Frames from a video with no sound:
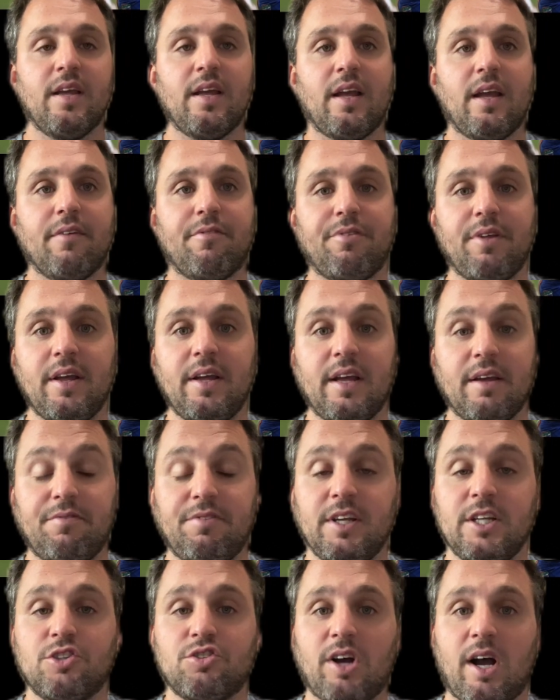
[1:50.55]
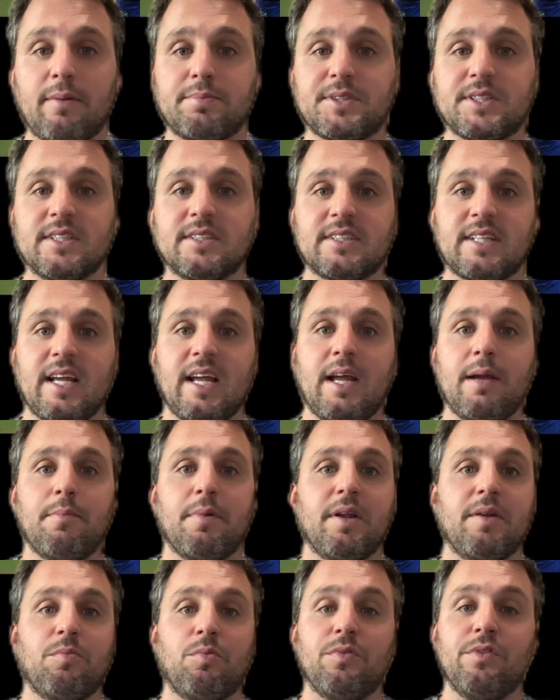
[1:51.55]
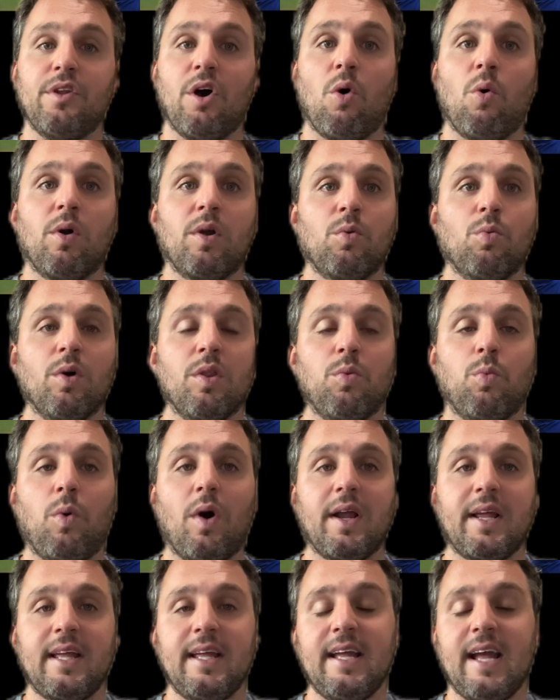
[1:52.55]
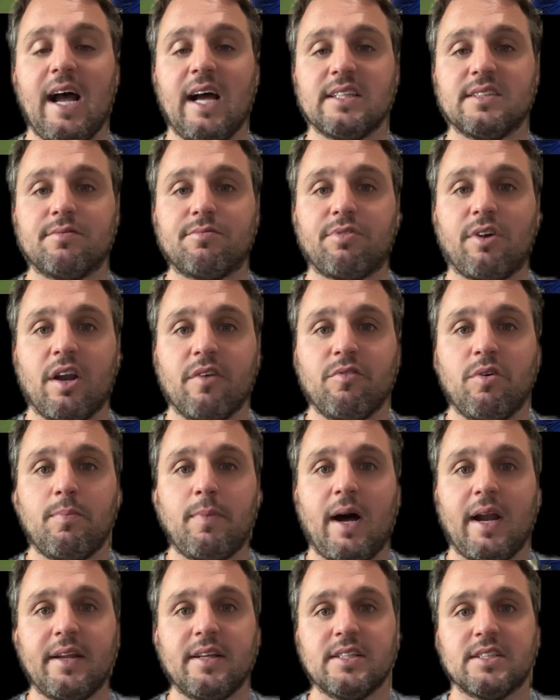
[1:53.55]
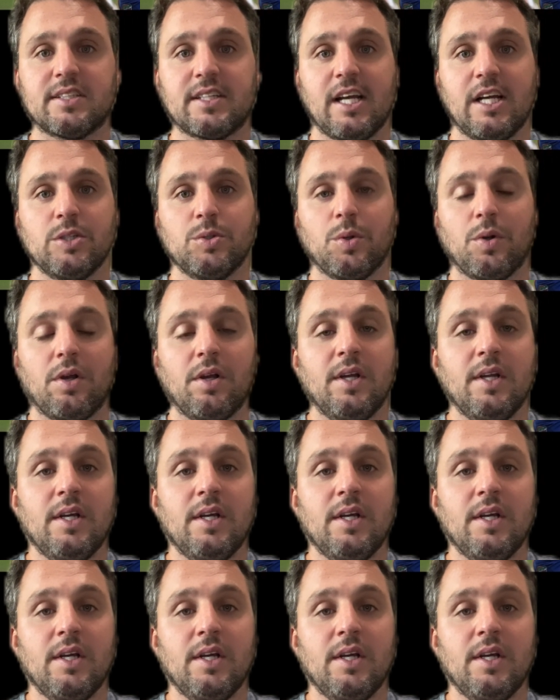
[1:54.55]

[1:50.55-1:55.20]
If he drops this game, and knowing with what he has in front of him on his schedule,